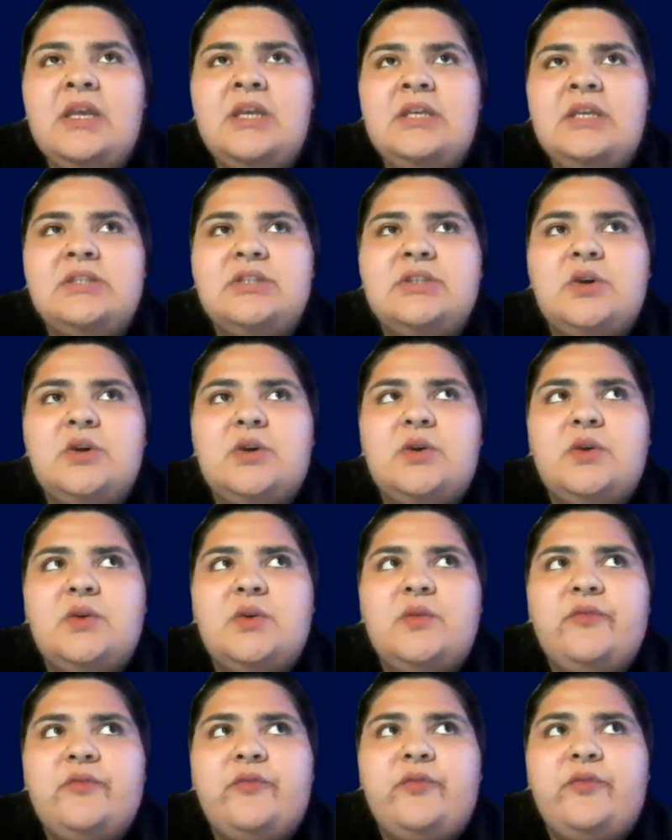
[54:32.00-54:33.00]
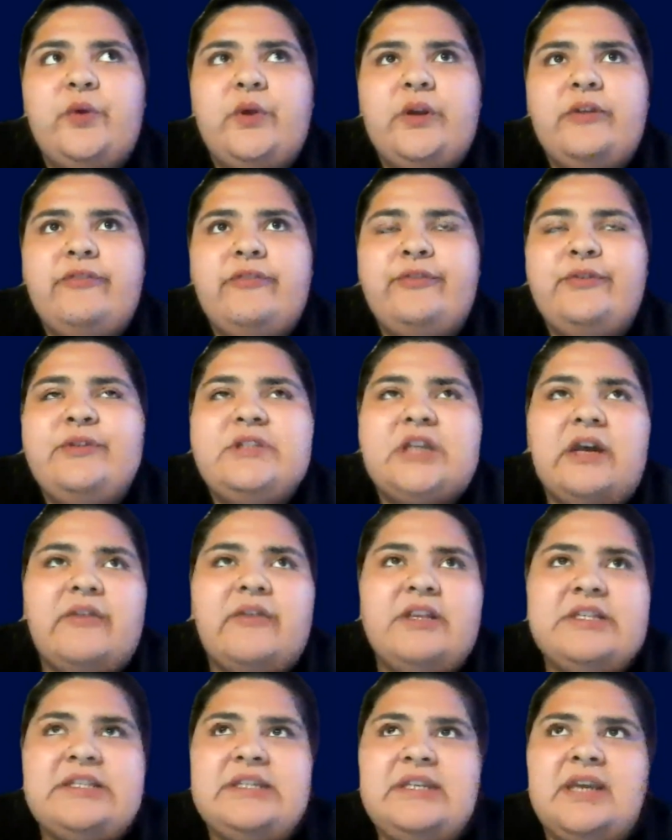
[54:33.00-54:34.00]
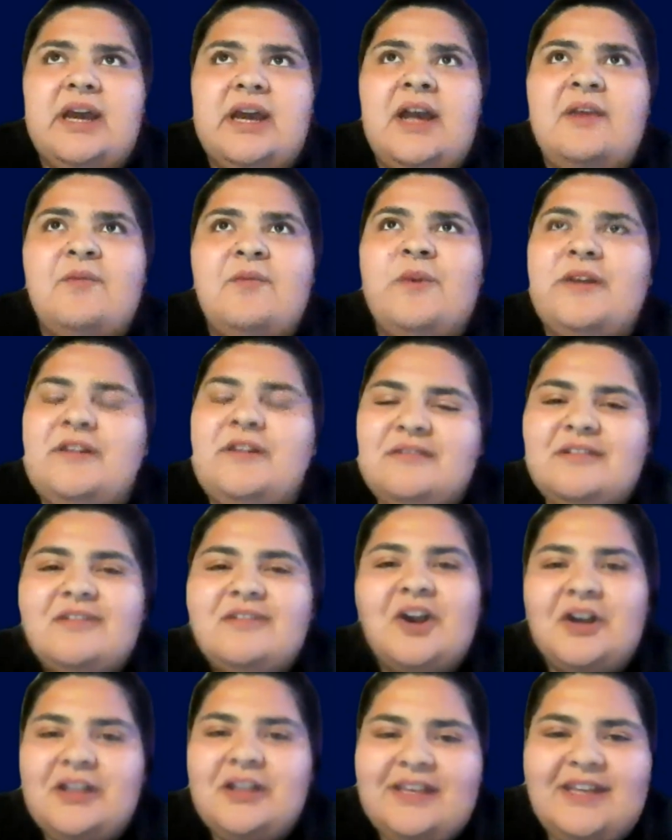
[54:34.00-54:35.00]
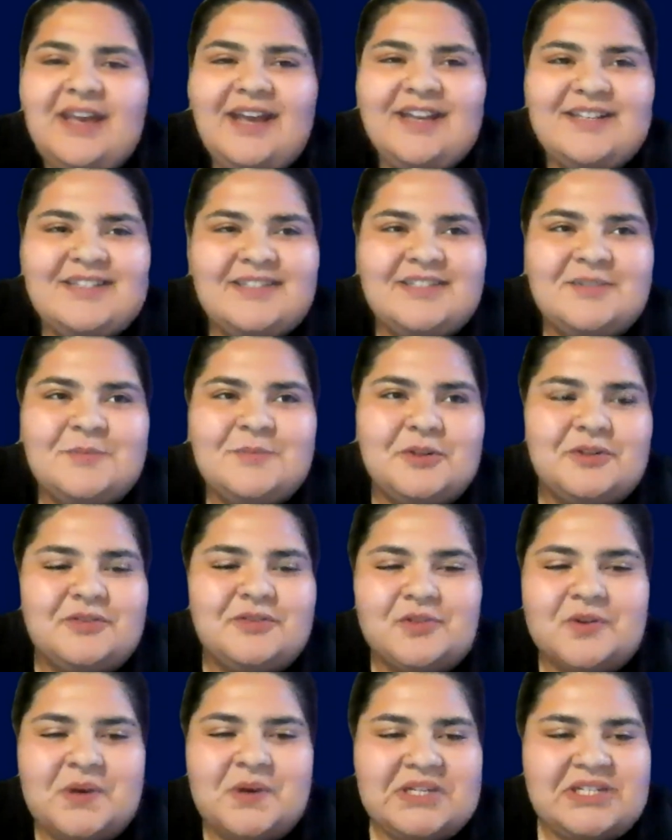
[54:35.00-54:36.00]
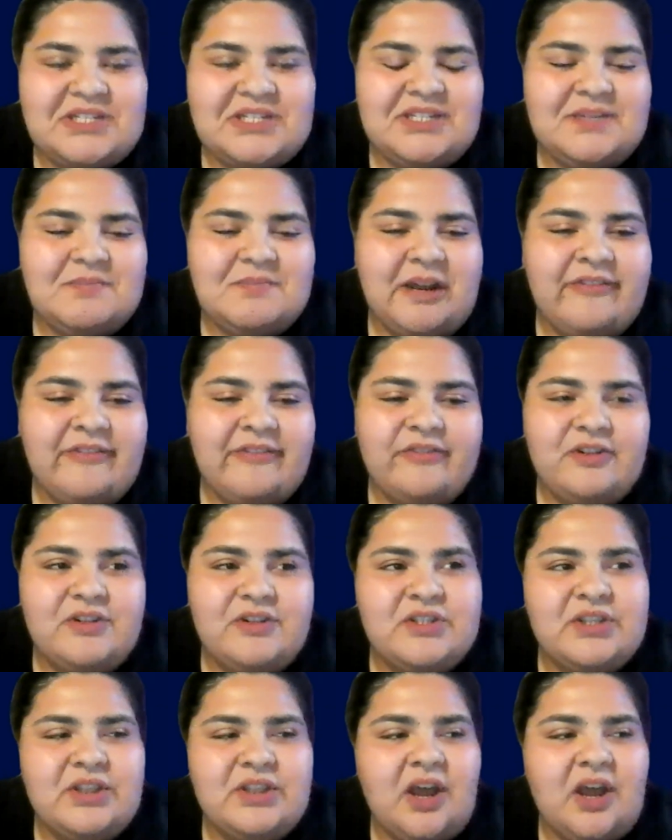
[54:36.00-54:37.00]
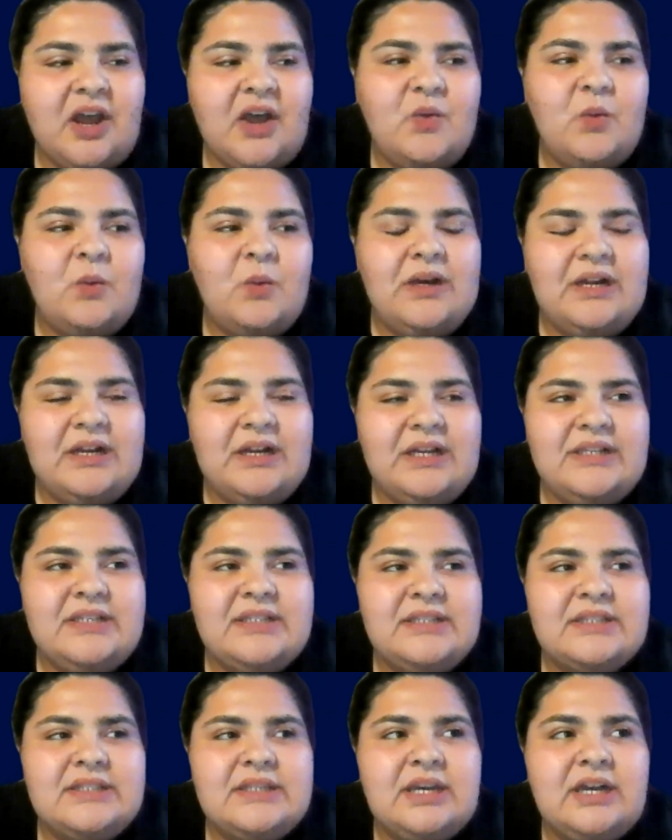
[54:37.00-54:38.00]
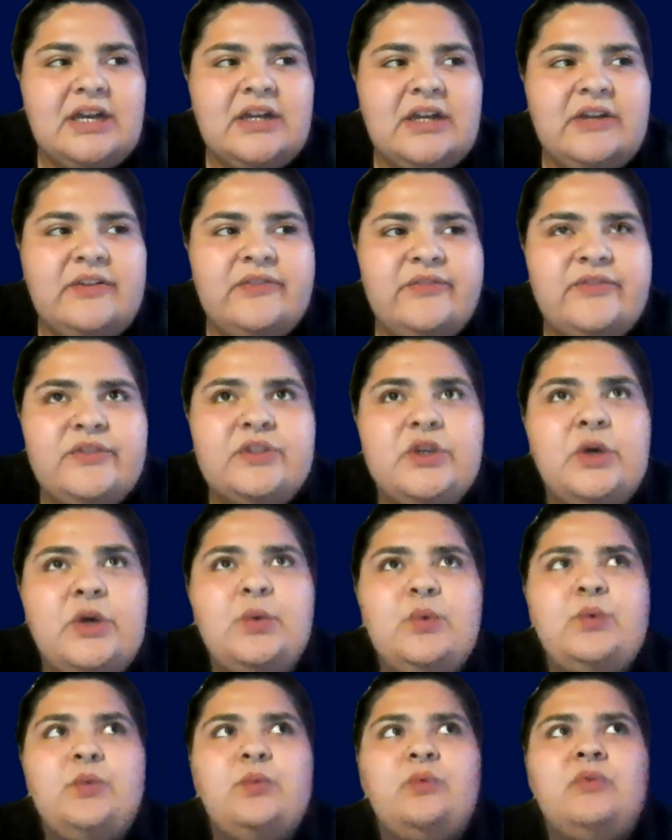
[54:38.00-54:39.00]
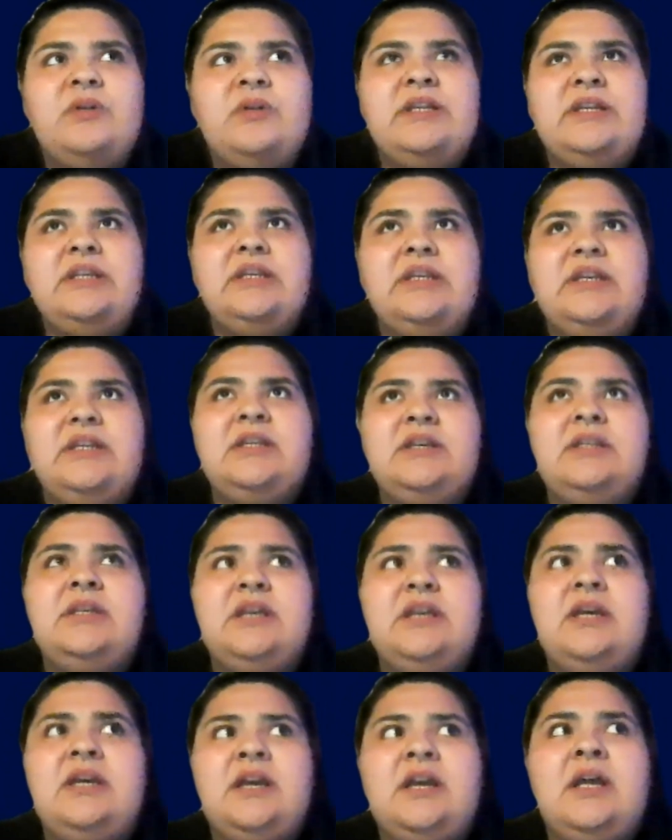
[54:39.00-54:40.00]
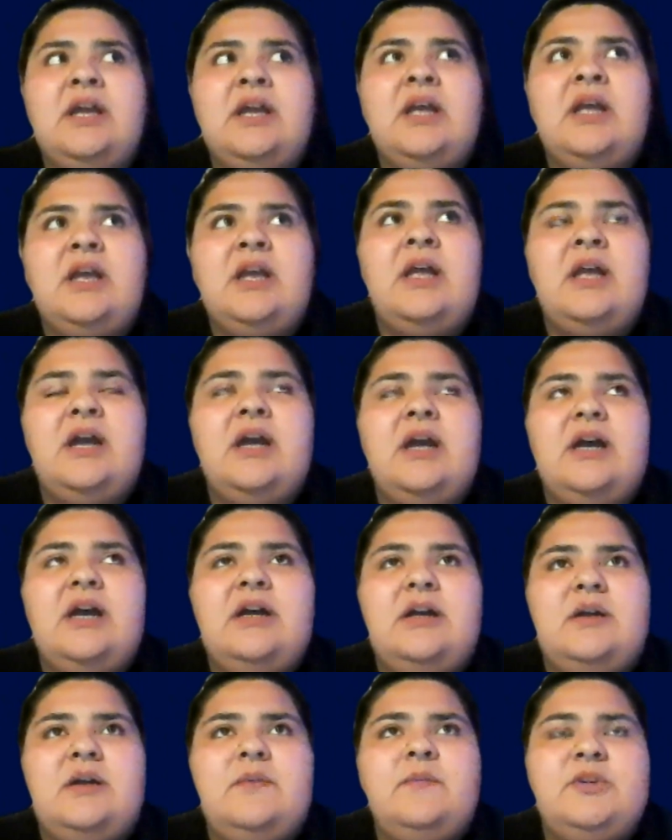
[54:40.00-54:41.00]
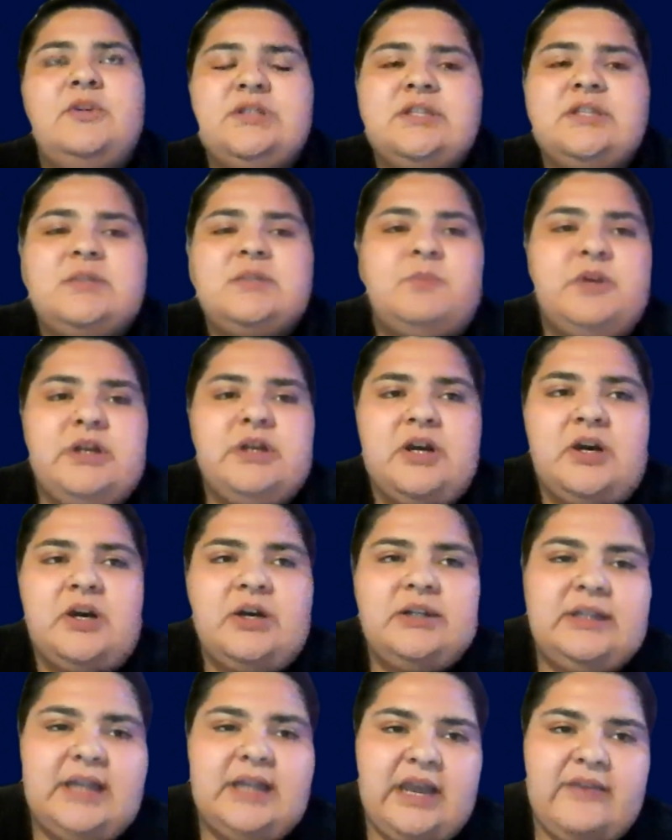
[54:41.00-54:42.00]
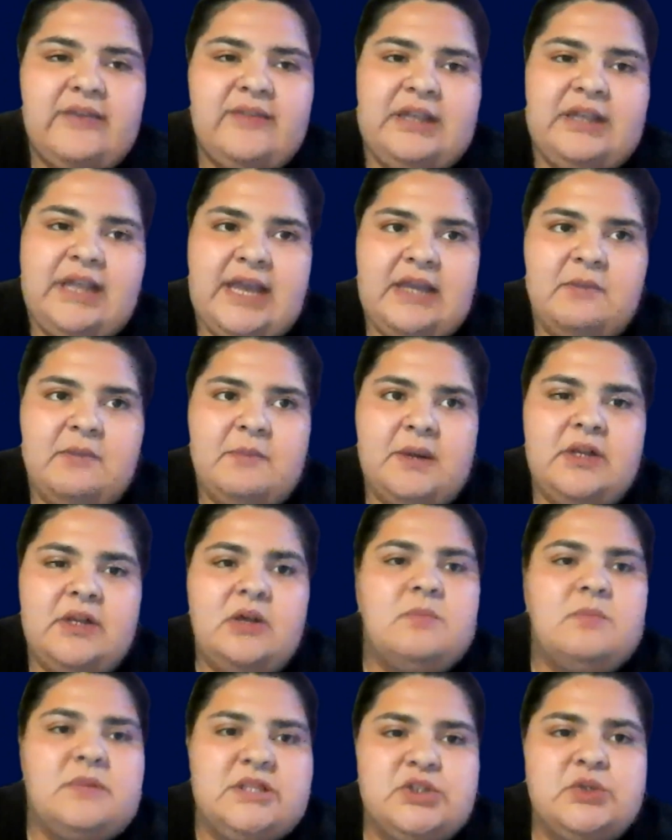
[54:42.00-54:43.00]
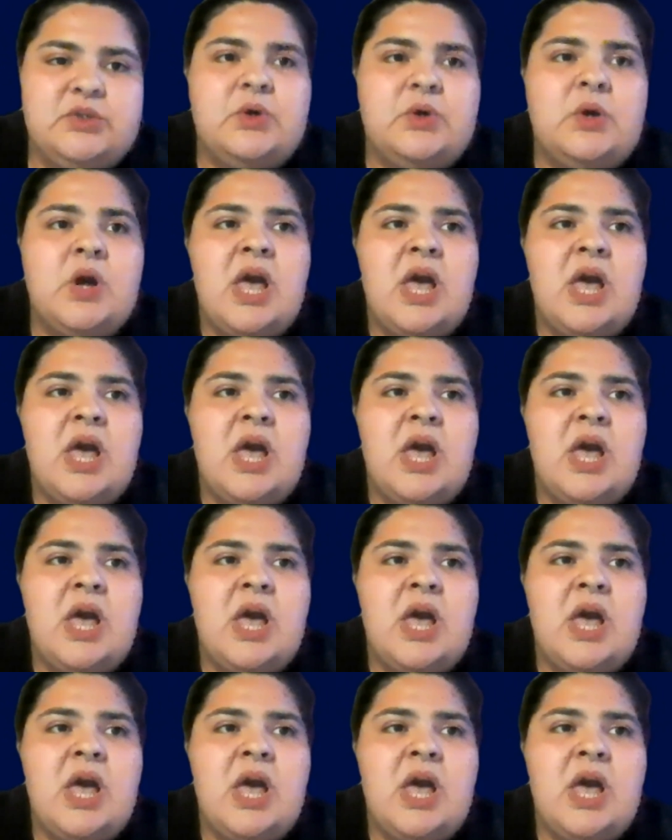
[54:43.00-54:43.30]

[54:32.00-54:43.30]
so for food sovereignty, when Karley asked this beautiful question, my first thought was of so we there's this book called Lie of the Land by Don Mitchell,